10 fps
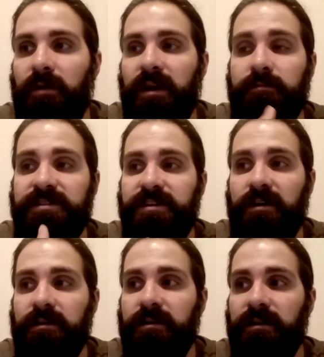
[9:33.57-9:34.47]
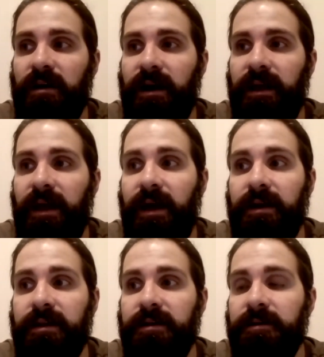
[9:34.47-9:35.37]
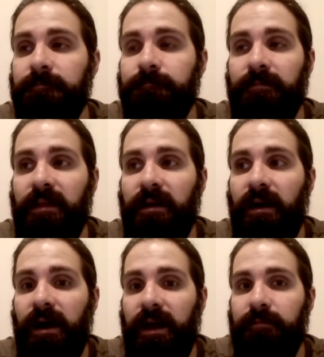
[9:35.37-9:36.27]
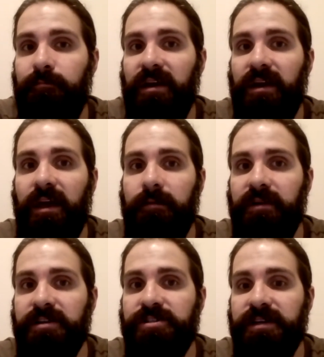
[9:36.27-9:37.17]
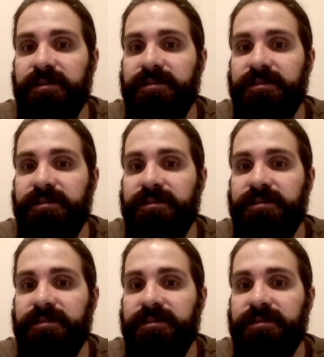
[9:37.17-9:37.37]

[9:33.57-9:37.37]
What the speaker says: I was younger, I had big ambitions.